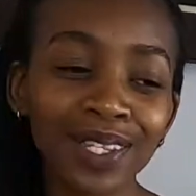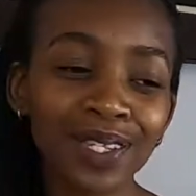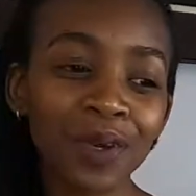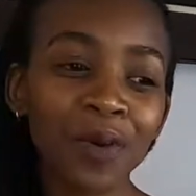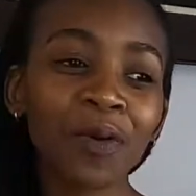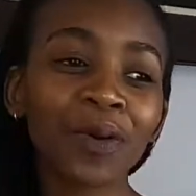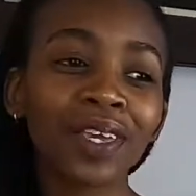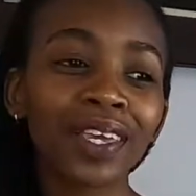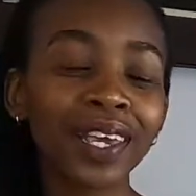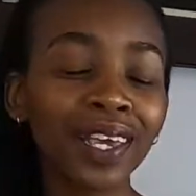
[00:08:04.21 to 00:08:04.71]

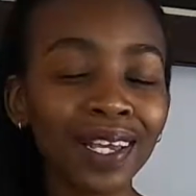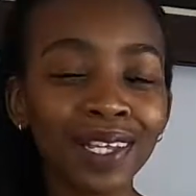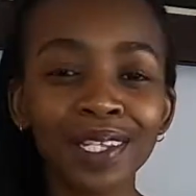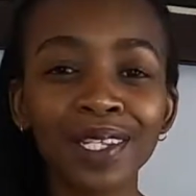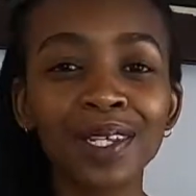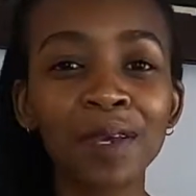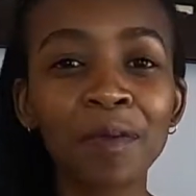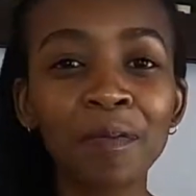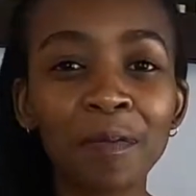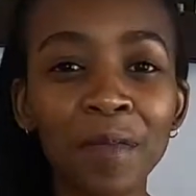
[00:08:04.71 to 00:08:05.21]
So here
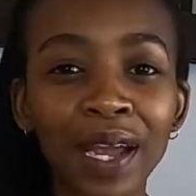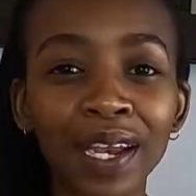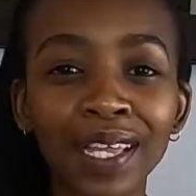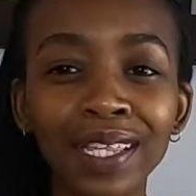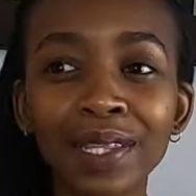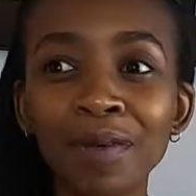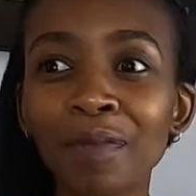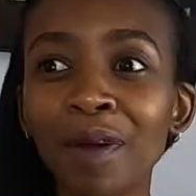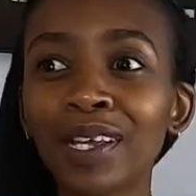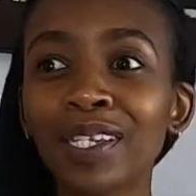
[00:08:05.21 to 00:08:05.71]
is your
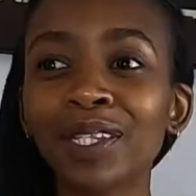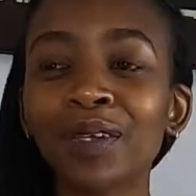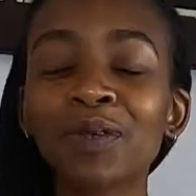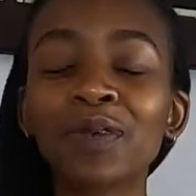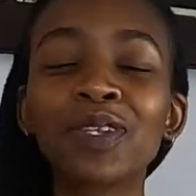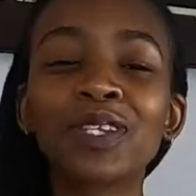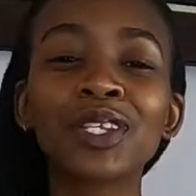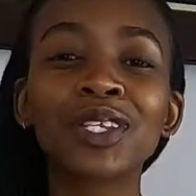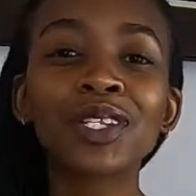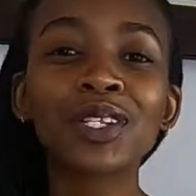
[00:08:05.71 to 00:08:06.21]
money. The master
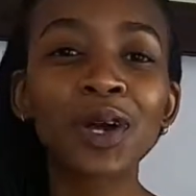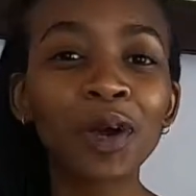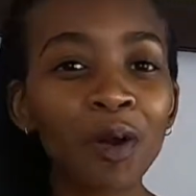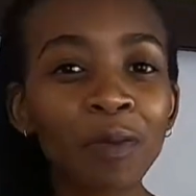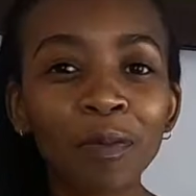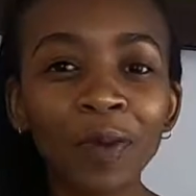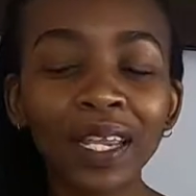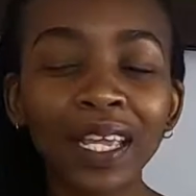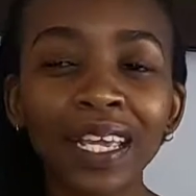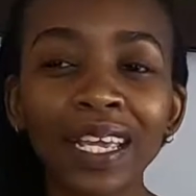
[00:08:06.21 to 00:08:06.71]
was
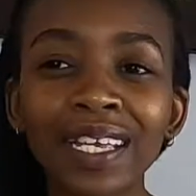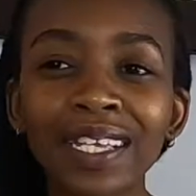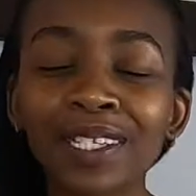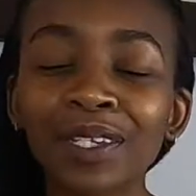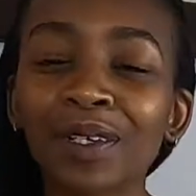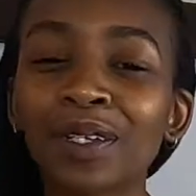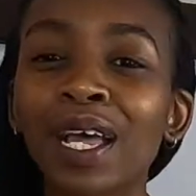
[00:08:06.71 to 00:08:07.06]
so pleased.